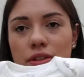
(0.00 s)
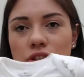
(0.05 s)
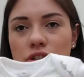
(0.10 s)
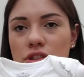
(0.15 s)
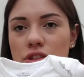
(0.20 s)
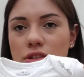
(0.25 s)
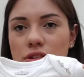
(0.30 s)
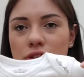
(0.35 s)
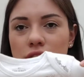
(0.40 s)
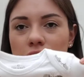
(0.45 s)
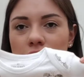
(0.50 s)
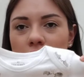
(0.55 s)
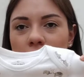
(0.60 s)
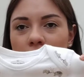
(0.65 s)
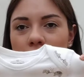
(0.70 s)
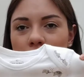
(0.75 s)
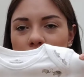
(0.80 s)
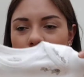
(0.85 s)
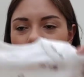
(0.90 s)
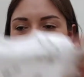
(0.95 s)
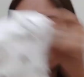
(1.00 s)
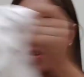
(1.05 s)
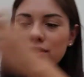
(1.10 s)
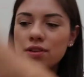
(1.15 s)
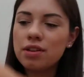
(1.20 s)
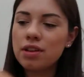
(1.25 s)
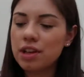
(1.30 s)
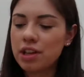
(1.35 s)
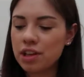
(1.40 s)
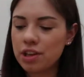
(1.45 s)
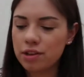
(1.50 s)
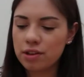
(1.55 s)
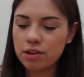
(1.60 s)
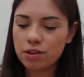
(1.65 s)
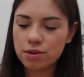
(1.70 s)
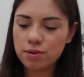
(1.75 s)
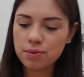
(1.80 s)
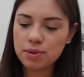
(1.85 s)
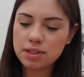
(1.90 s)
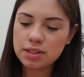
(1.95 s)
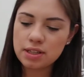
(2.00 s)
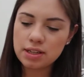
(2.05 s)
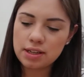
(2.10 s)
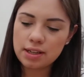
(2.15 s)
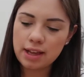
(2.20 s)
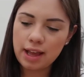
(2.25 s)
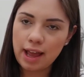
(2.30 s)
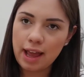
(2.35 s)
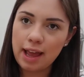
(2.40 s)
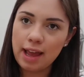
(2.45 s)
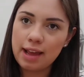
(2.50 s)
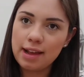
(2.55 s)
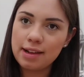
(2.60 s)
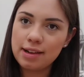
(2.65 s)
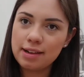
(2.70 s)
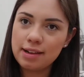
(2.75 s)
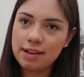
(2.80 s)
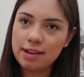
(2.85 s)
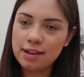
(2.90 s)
it's just, you know, a cute little onesie to get.